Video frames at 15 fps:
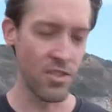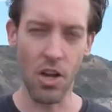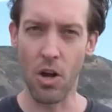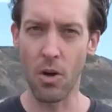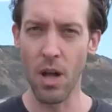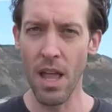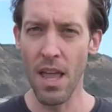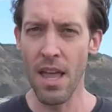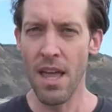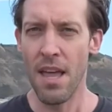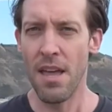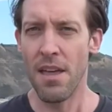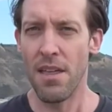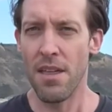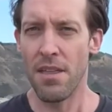So
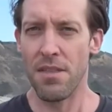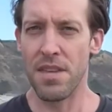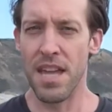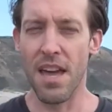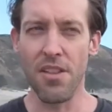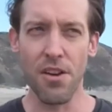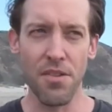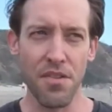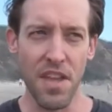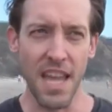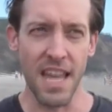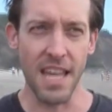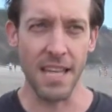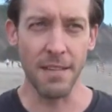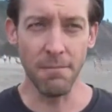the other
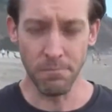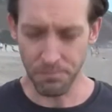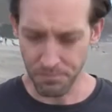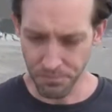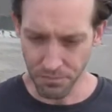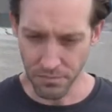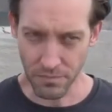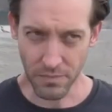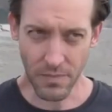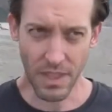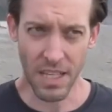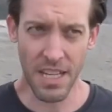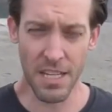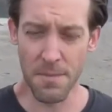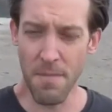thing
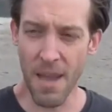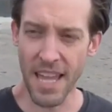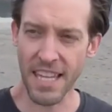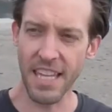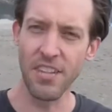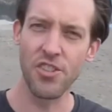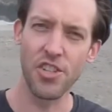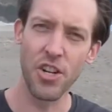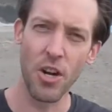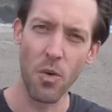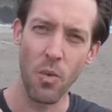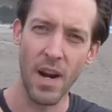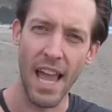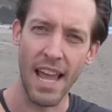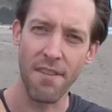is making
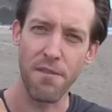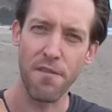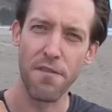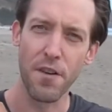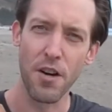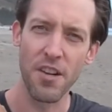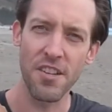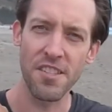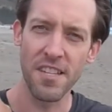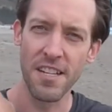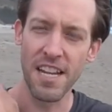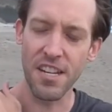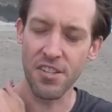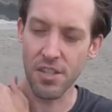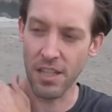sure when I first
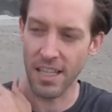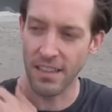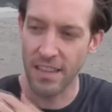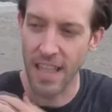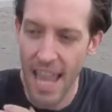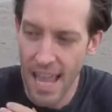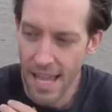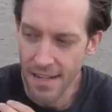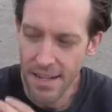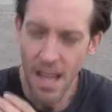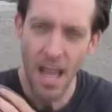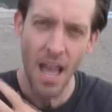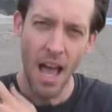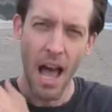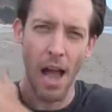initially land,
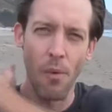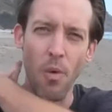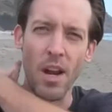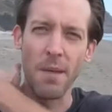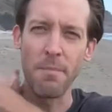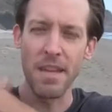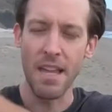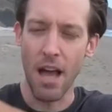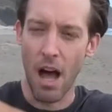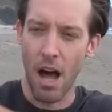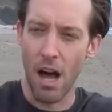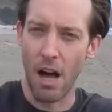I want to be